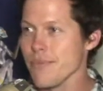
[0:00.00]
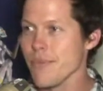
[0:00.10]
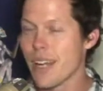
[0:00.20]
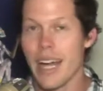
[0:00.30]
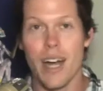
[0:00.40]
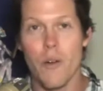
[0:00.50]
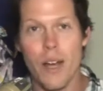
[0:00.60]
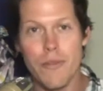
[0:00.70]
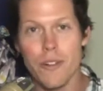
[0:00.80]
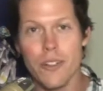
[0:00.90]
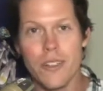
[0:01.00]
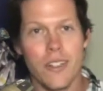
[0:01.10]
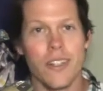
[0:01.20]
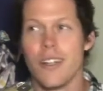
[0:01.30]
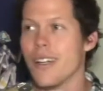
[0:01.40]
However,
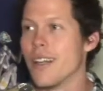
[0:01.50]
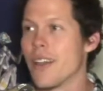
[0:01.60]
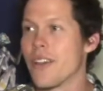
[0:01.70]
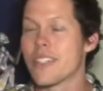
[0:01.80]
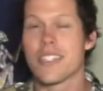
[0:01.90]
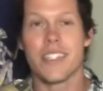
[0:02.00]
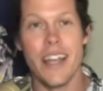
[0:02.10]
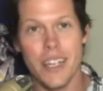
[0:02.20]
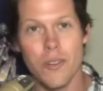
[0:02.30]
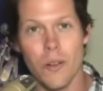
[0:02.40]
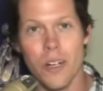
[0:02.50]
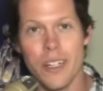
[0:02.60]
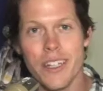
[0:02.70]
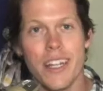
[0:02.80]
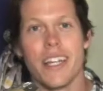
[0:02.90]
the second
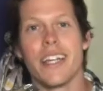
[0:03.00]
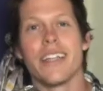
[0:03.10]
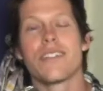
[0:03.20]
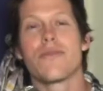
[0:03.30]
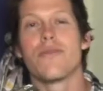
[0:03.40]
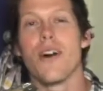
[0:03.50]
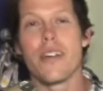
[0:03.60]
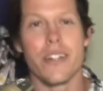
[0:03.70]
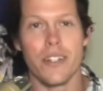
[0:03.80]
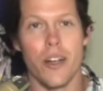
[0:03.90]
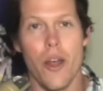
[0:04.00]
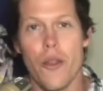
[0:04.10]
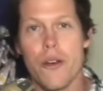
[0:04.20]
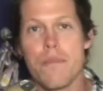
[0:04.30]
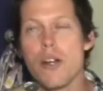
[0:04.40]
one is funnier.
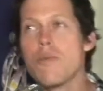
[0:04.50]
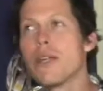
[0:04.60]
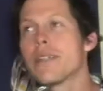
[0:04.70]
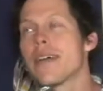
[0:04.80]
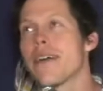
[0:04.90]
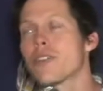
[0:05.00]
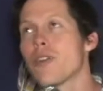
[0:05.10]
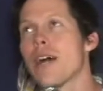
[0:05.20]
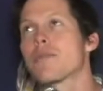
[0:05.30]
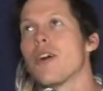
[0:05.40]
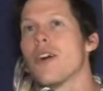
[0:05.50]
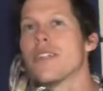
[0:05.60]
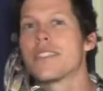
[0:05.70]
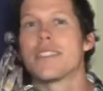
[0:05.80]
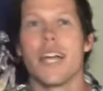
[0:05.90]
The booby traps are
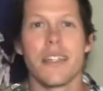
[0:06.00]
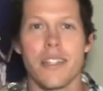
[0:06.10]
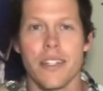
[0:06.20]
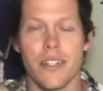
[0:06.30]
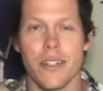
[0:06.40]
deadlier.